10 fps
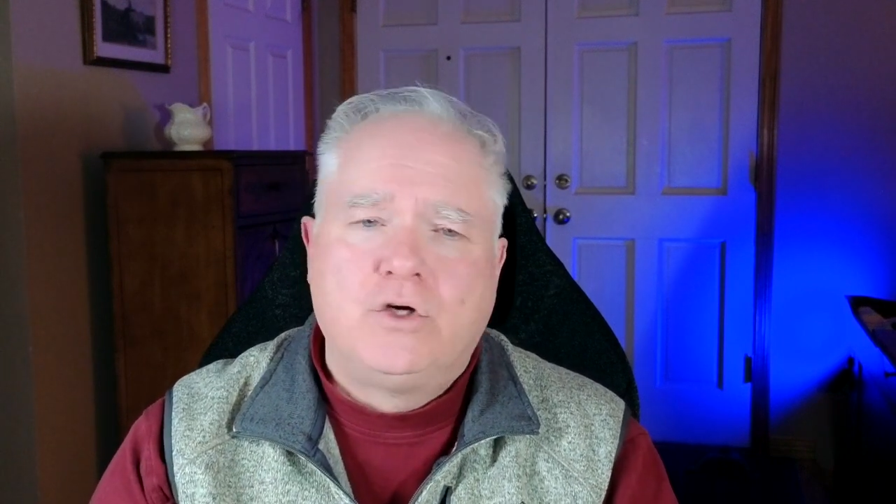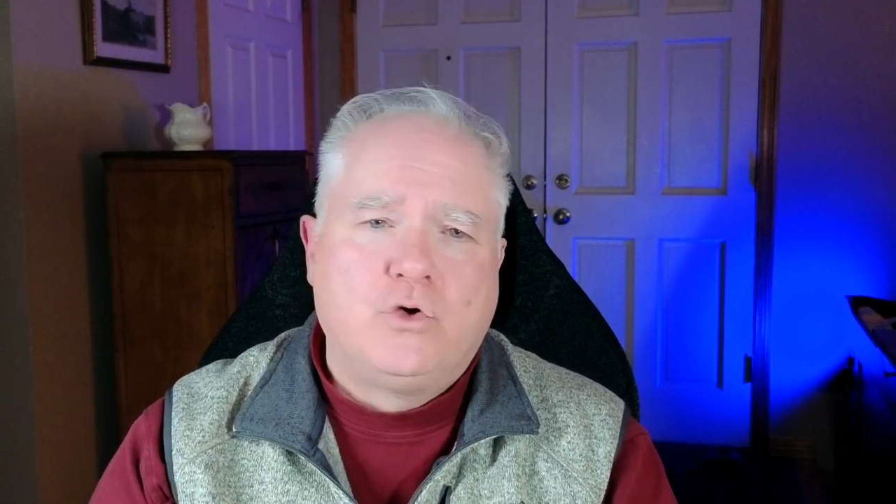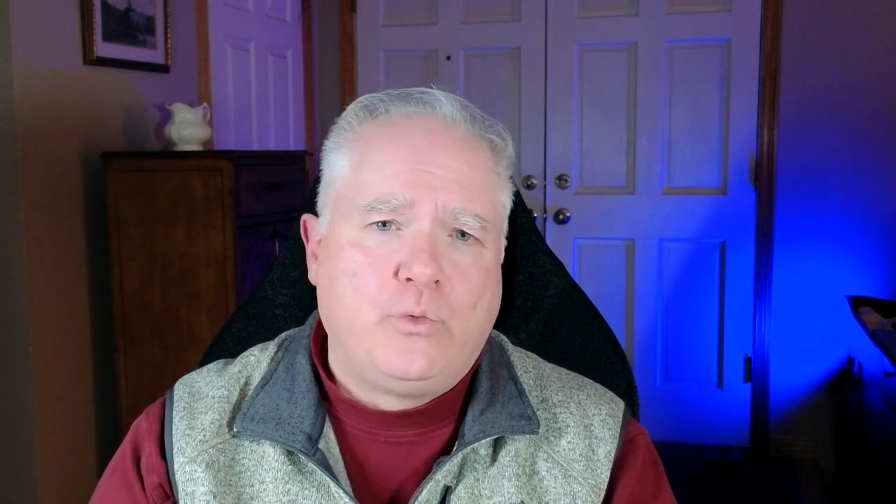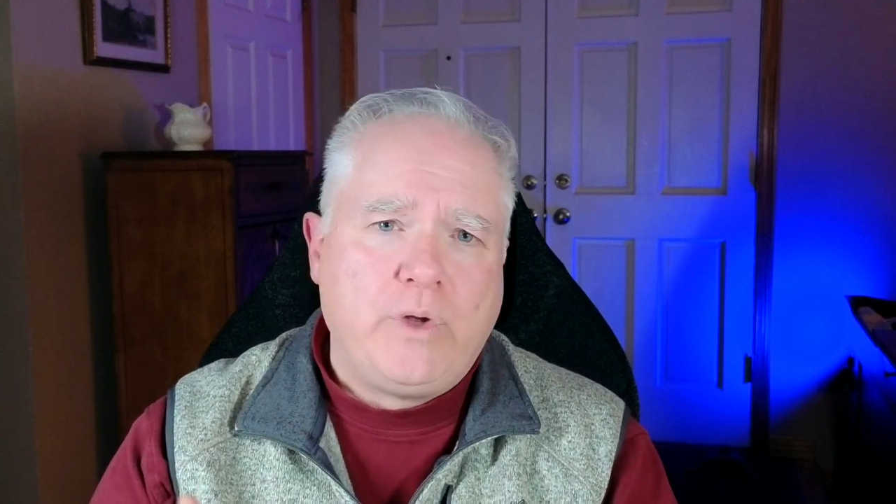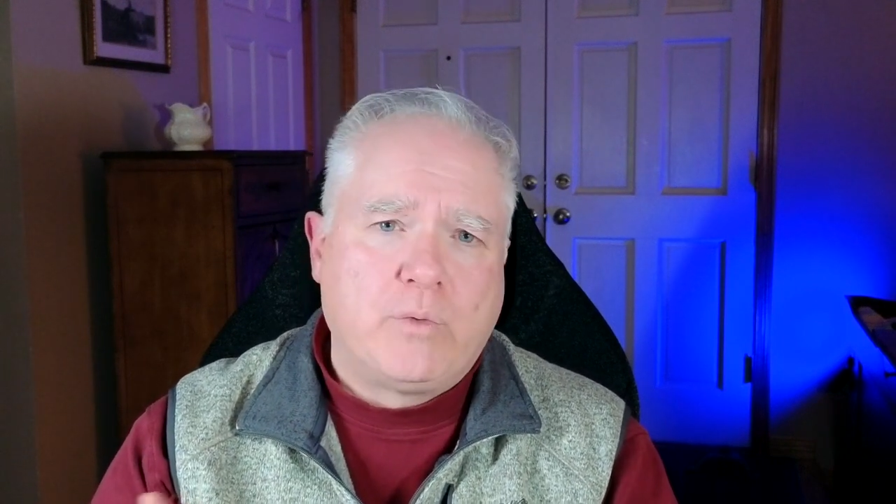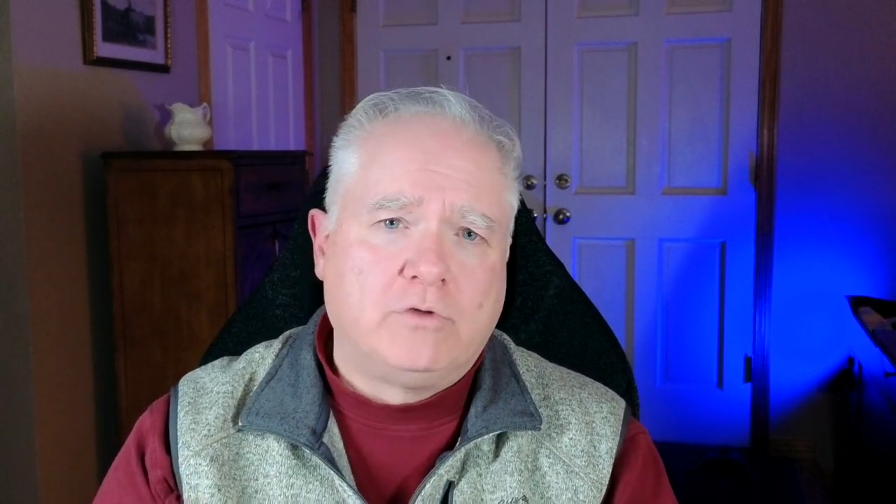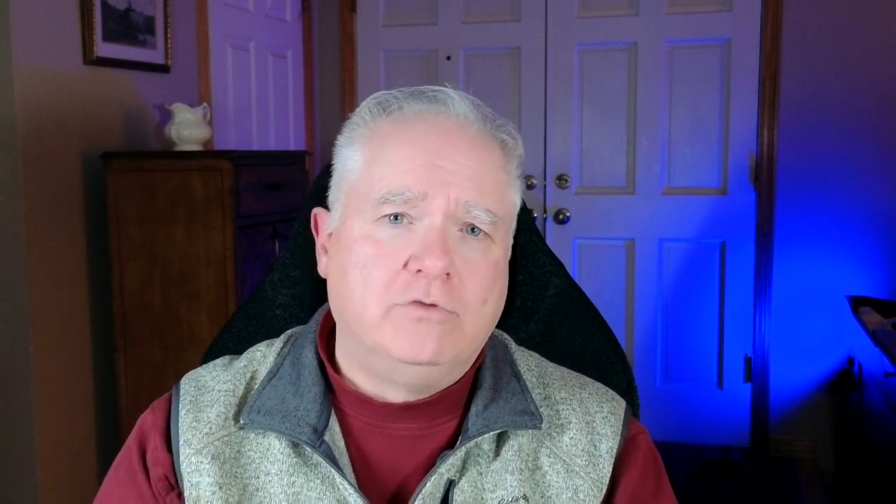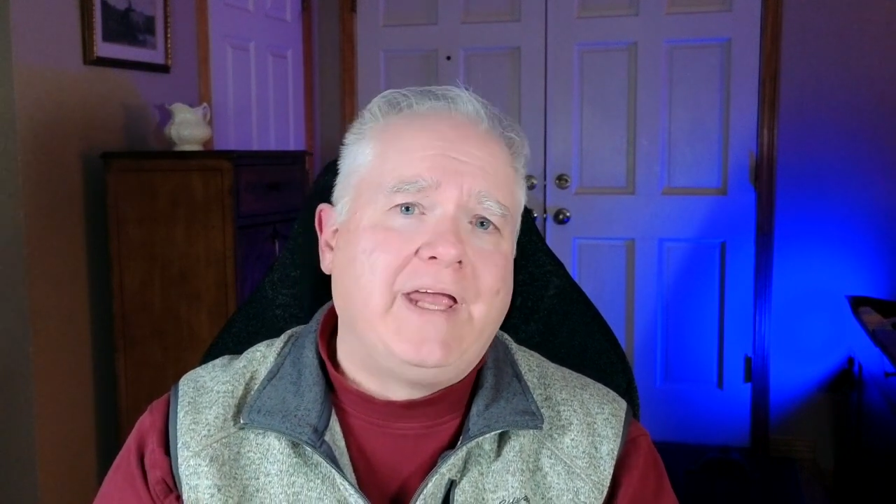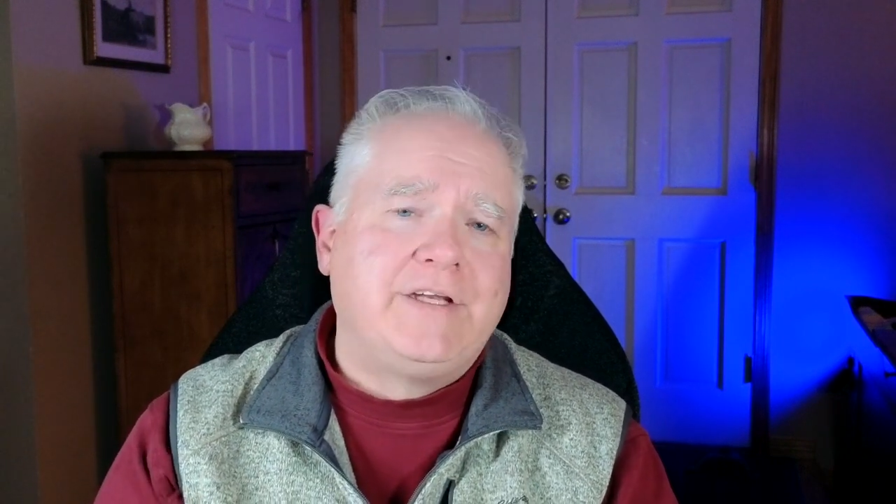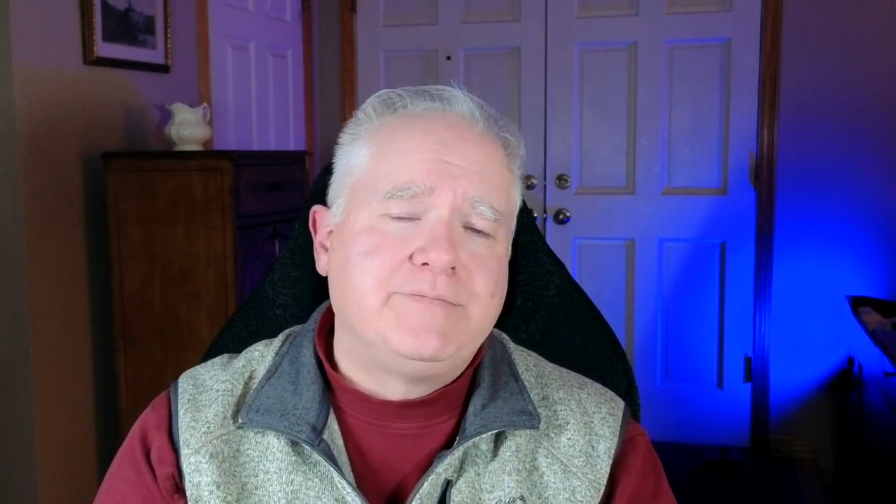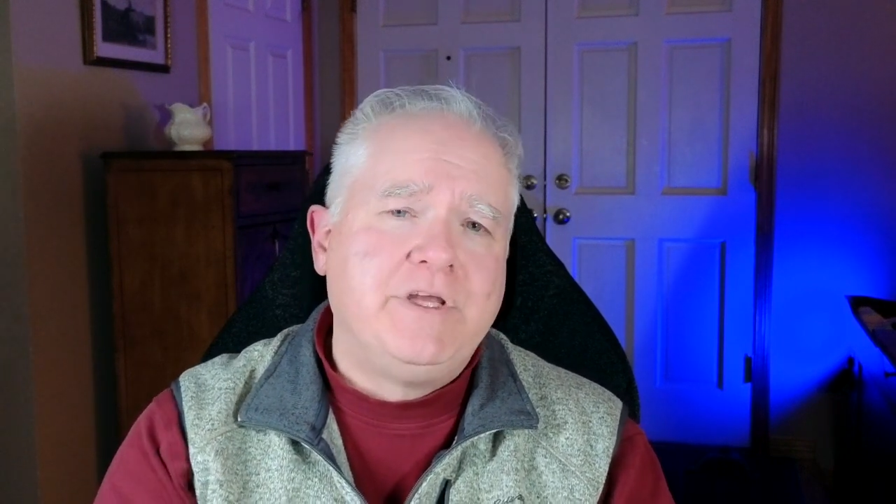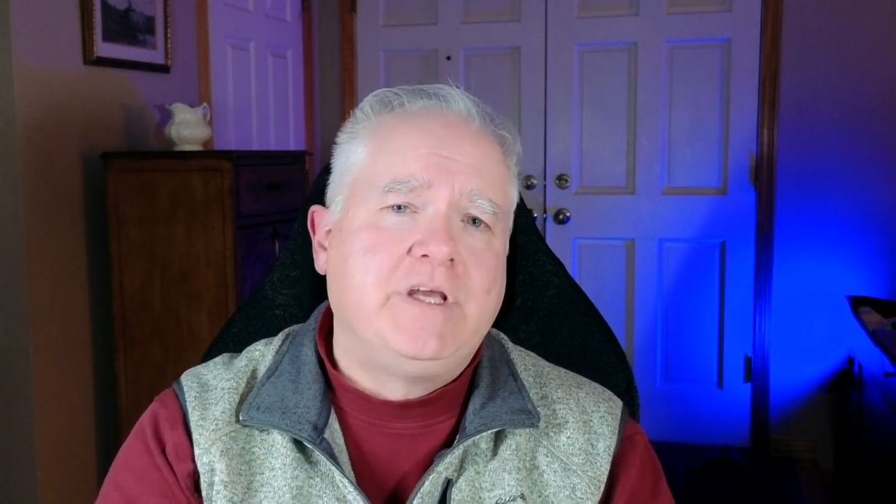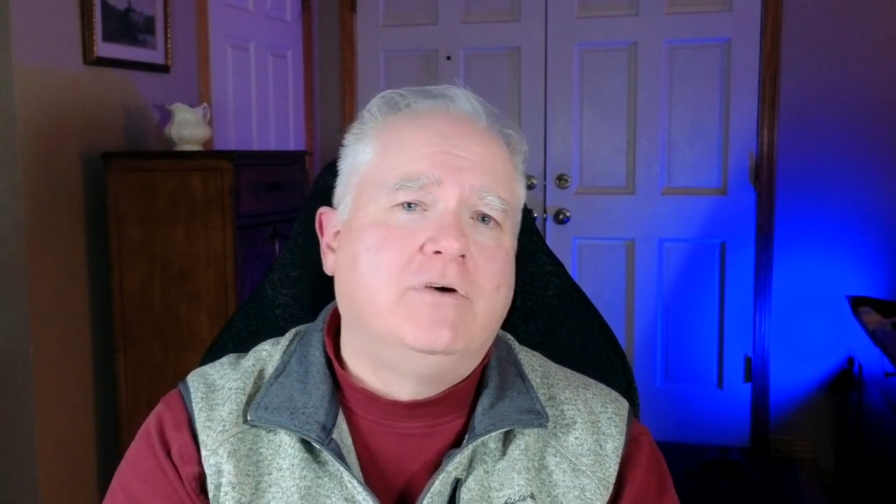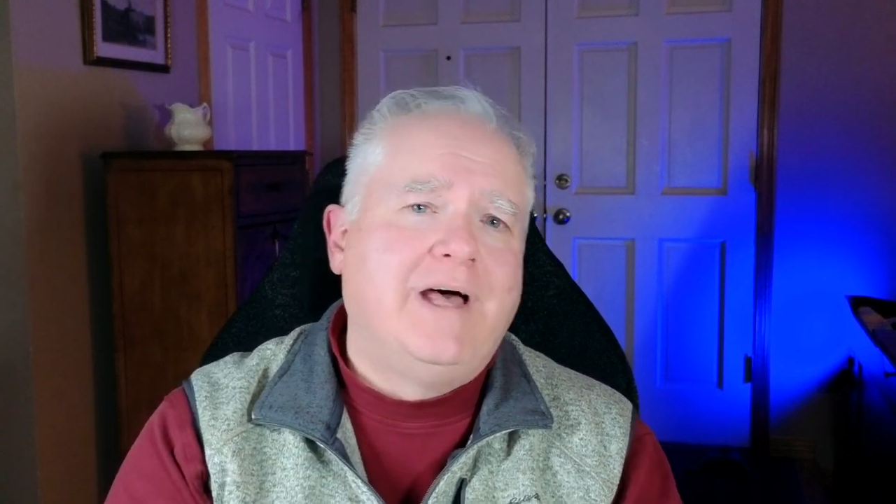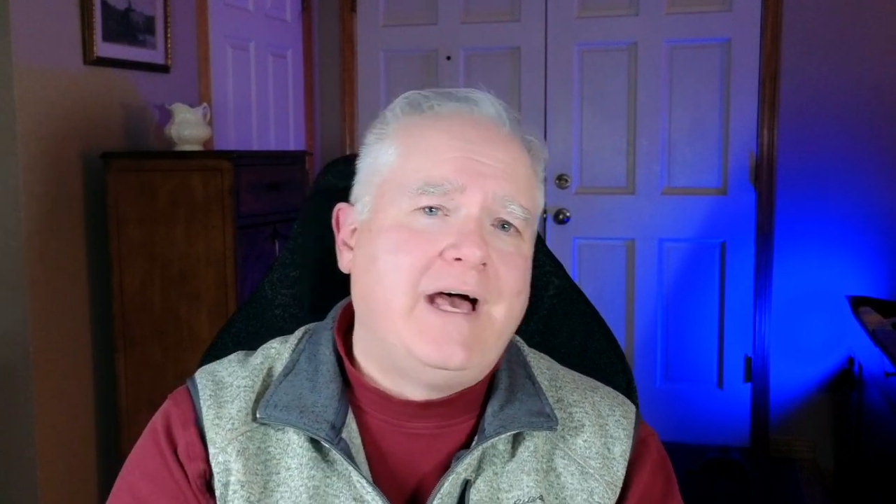we were late being
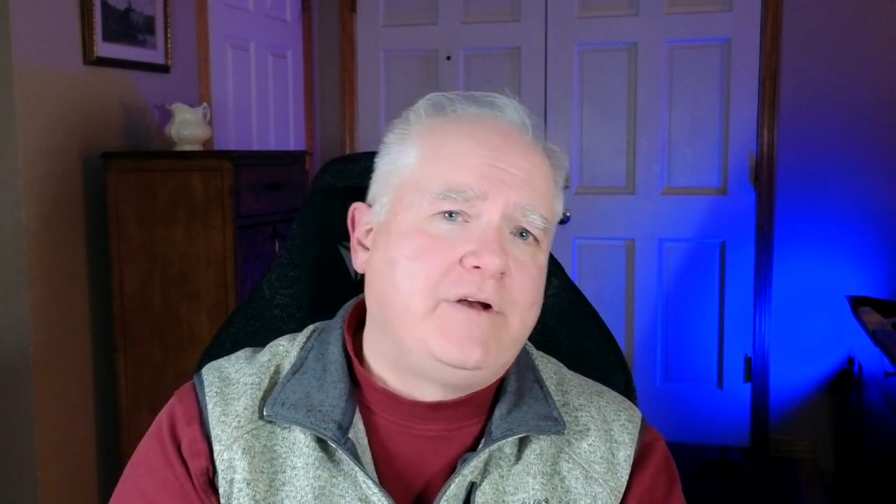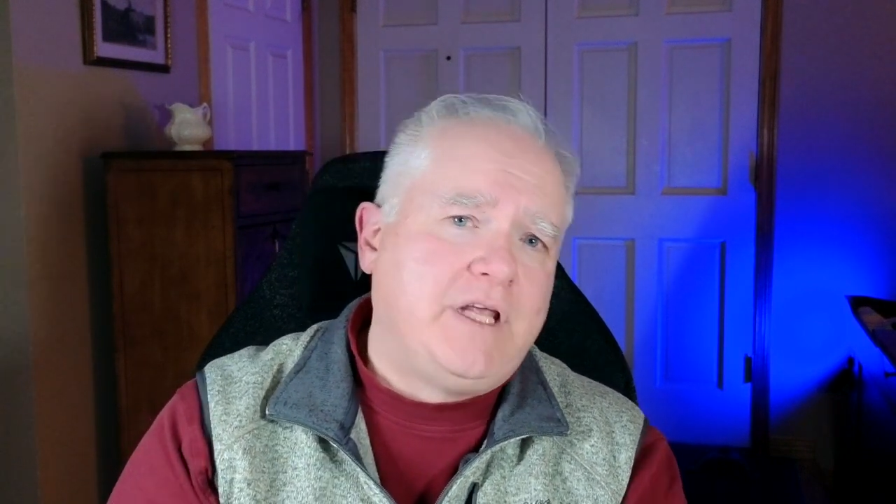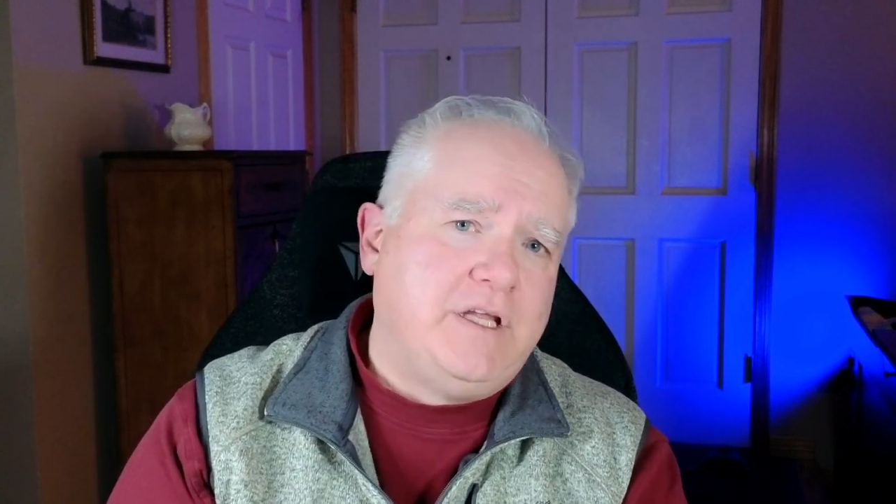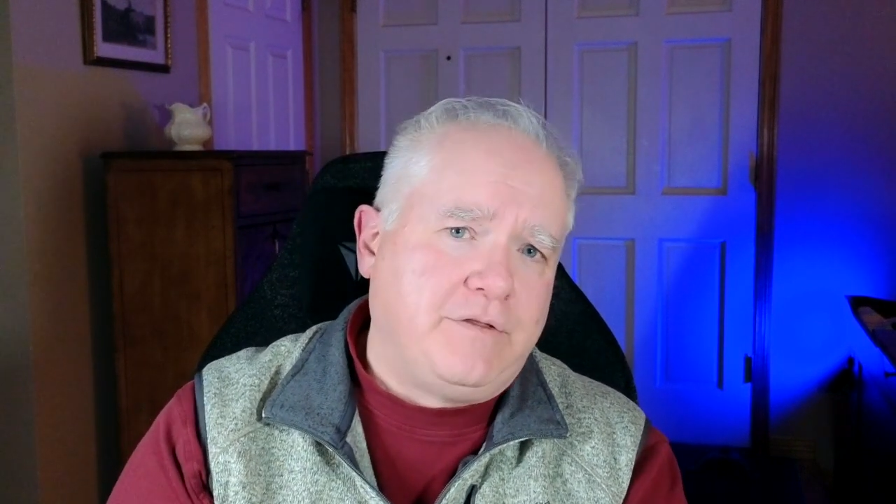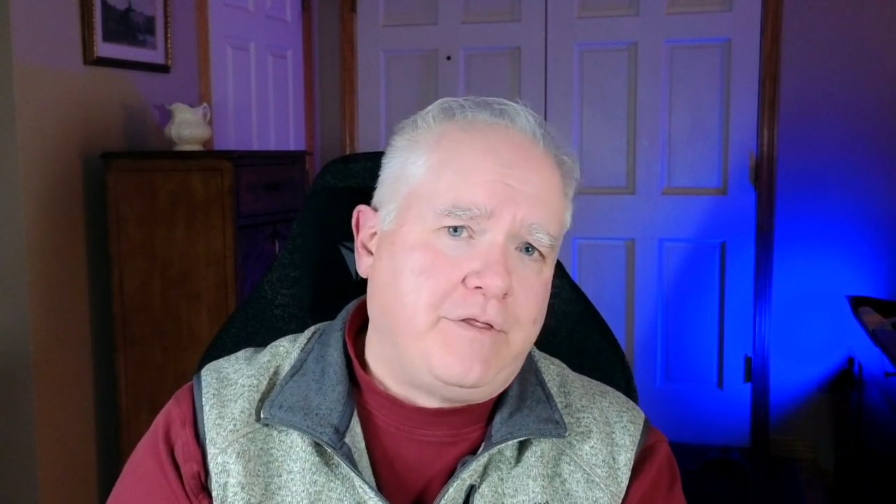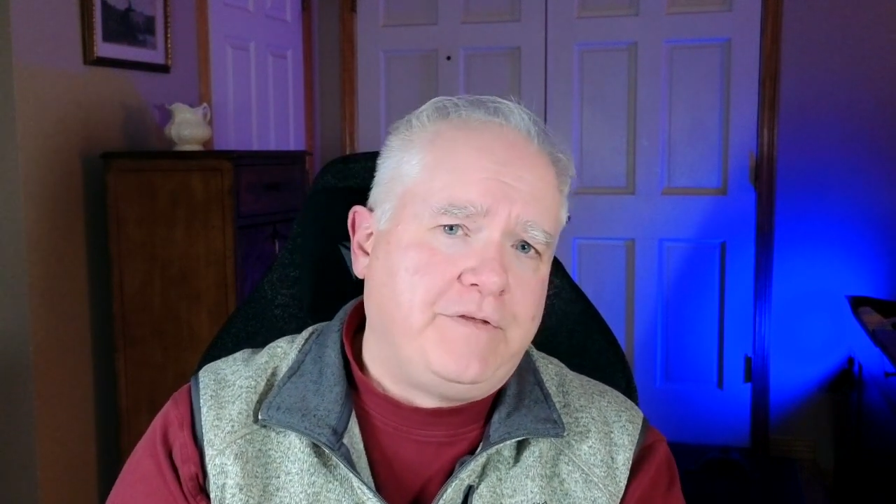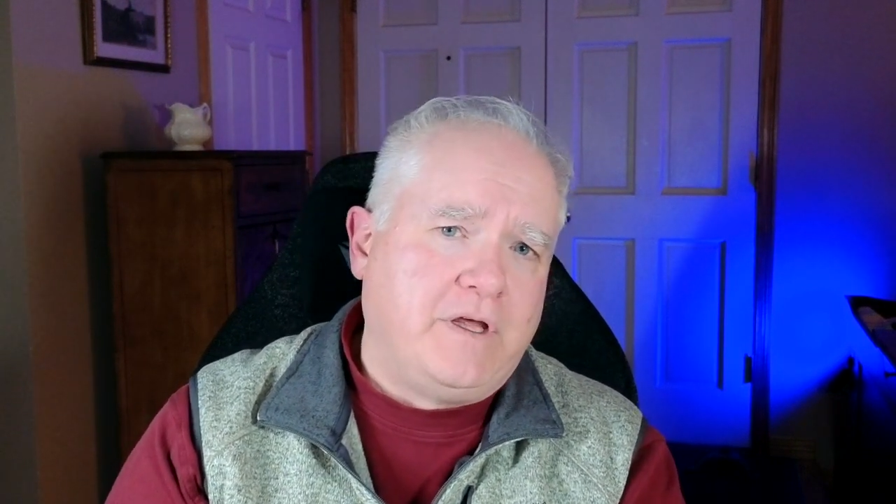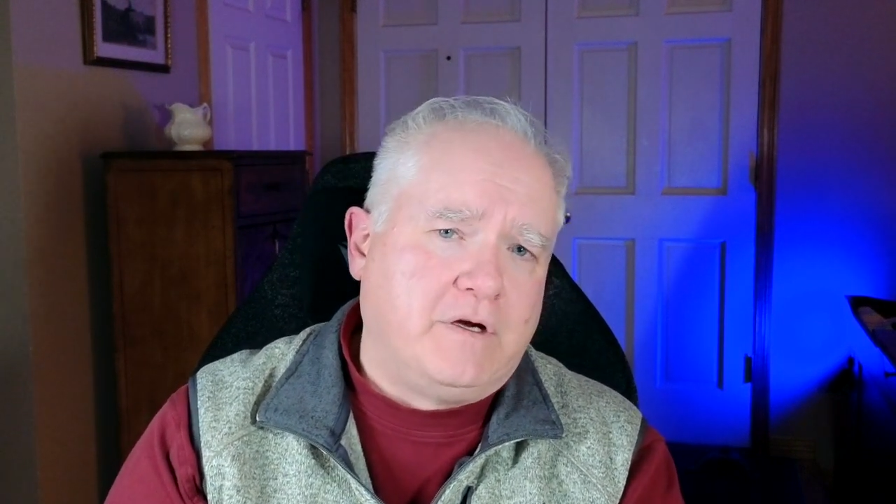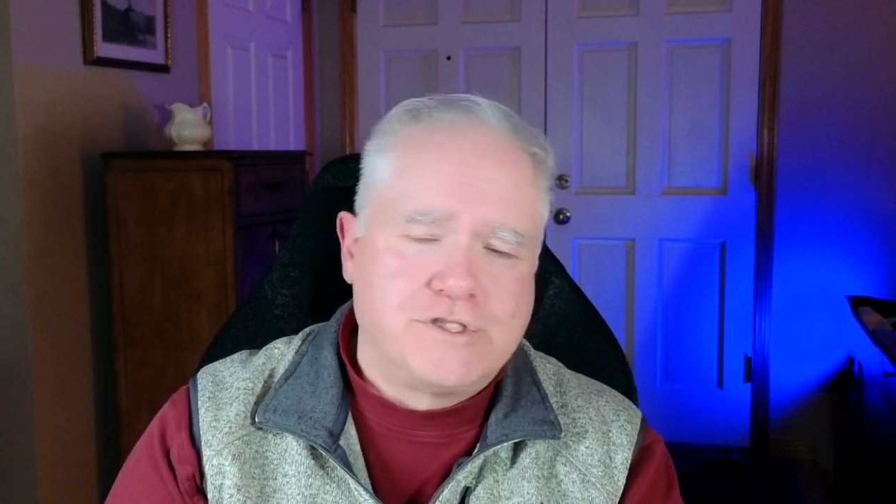allowed into the theater.